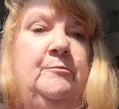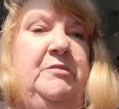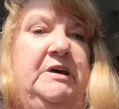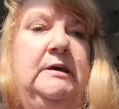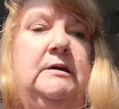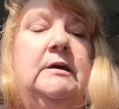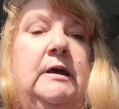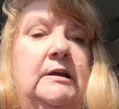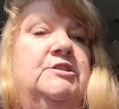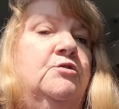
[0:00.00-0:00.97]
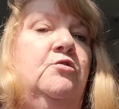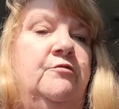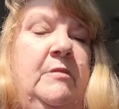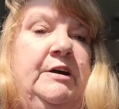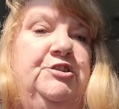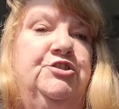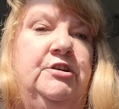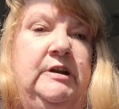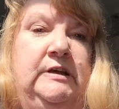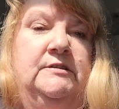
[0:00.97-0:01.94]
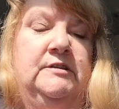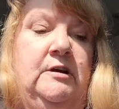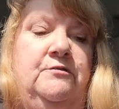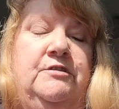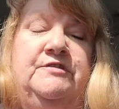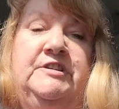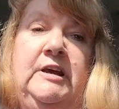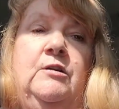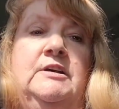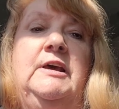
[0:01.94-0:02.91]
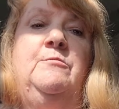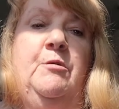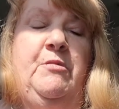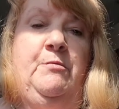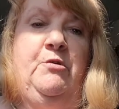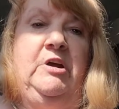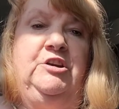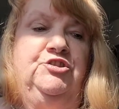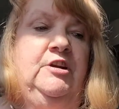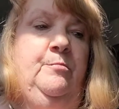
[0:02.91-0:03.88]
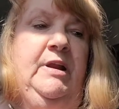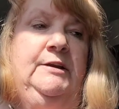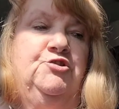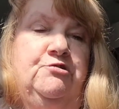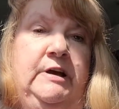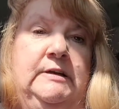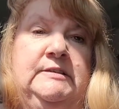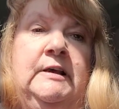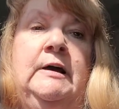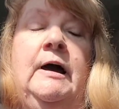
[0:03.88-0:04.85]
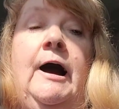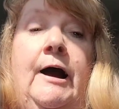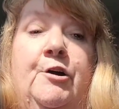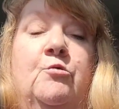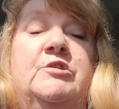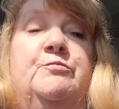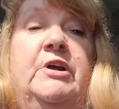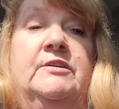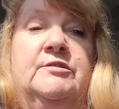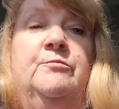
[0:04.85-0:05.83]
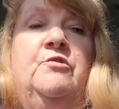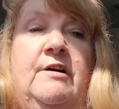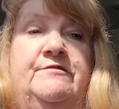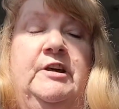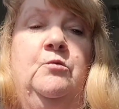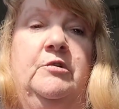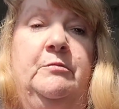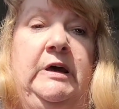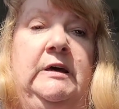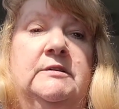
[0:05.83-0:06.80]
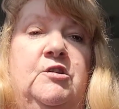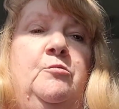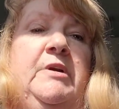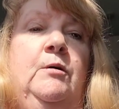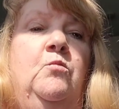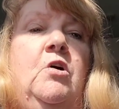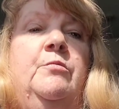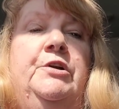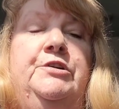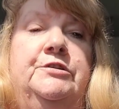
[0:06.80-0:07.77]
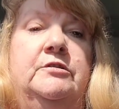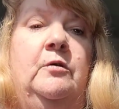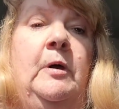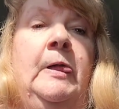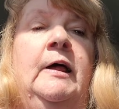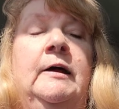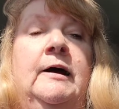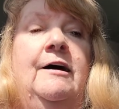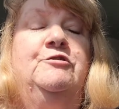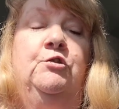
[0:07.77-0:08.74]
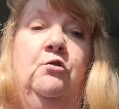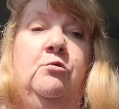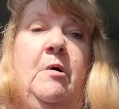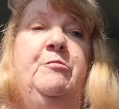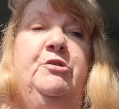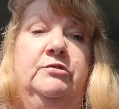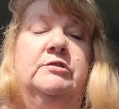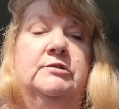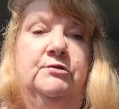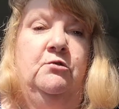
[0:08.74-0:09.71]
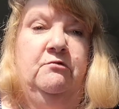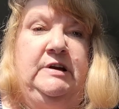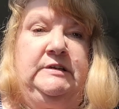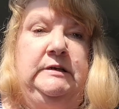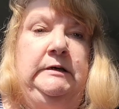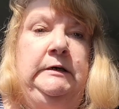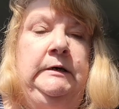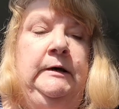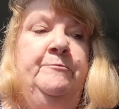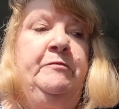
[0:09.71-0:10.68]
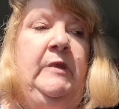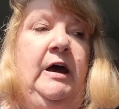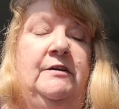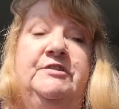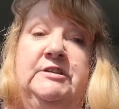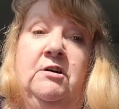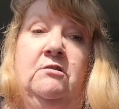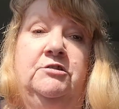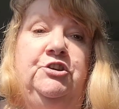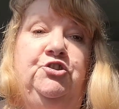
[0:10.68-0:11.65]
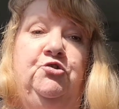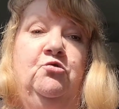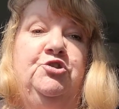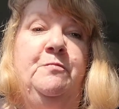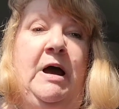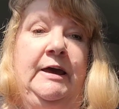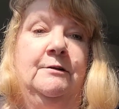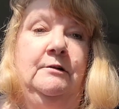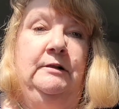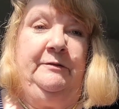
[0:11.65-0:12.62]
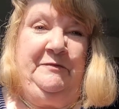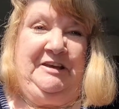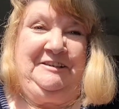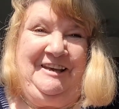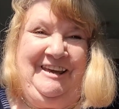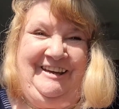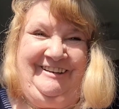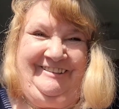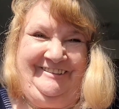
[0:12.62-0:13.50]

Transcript: B into all of my journeys. And you've seen that in my preparation. I plan drinks. I always bring some crafting with me. So I plan what I'm going to do. I've done all my puzzles already. I've started George Michael. He's here.